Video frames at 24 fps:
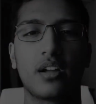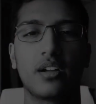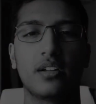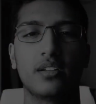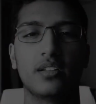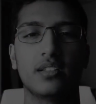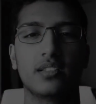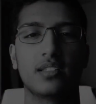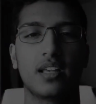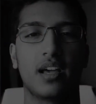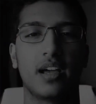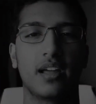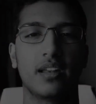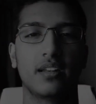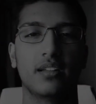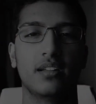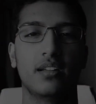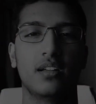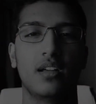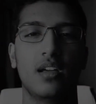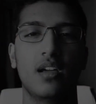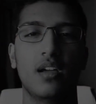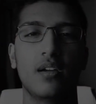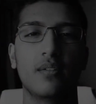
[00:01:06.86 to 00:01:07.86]
good design.
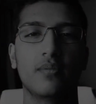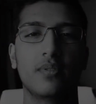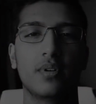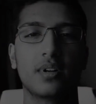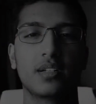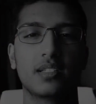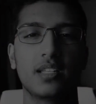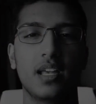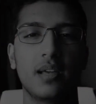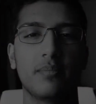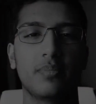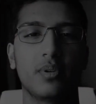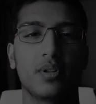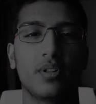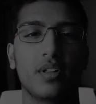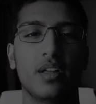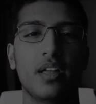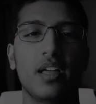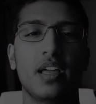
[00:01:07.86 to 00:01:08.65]
For example,